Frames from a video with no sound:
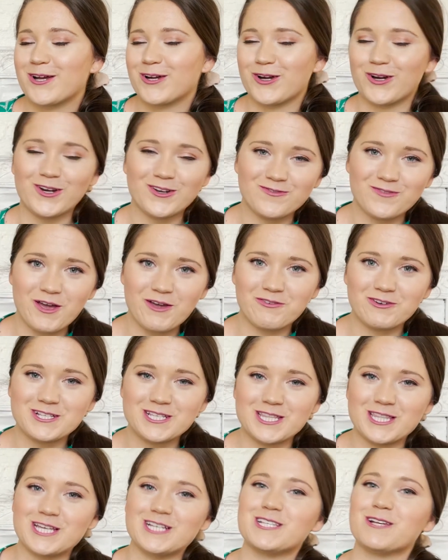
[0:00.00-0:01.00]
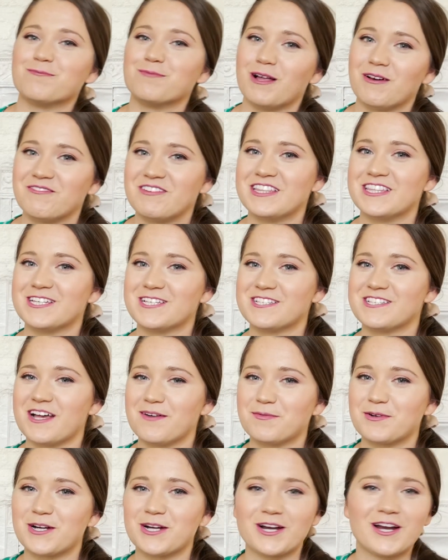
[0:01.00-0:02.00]
current favorites and things I'm loving this
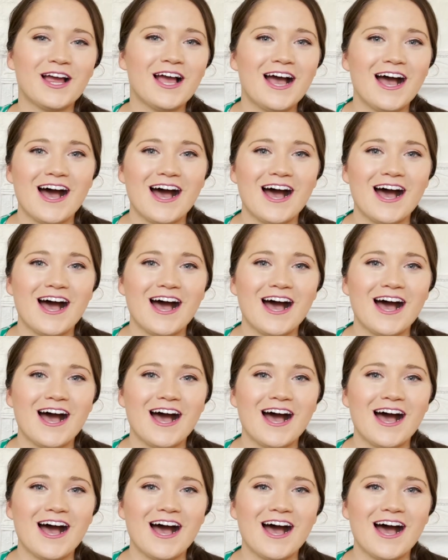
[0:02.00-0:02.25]
summer.